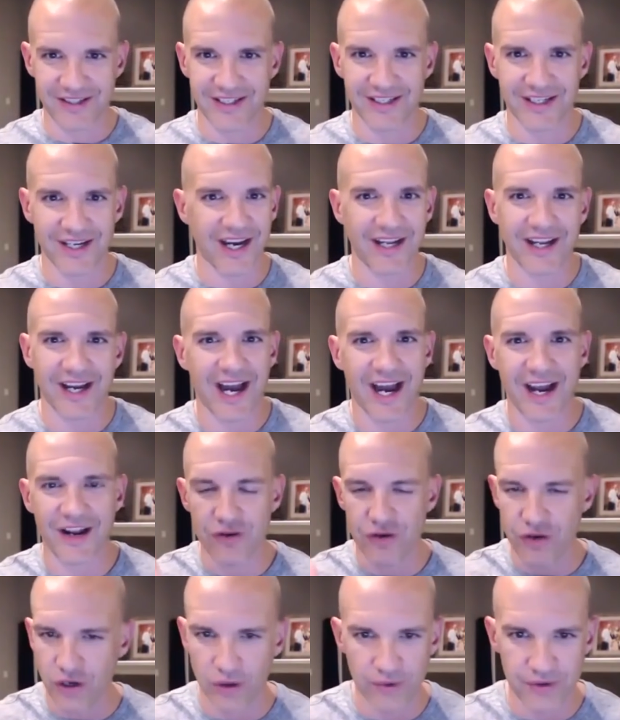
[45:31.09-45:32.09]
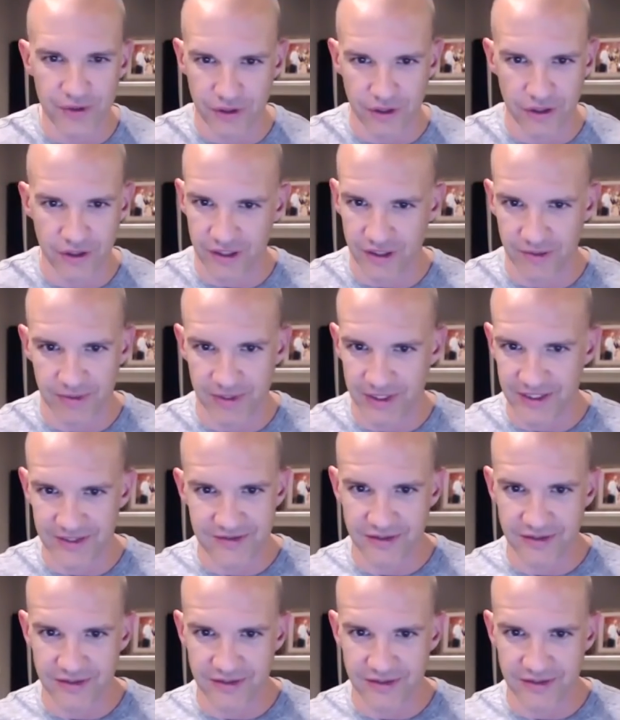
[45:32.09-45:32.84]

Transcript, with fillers: I, I know they're all going to be internal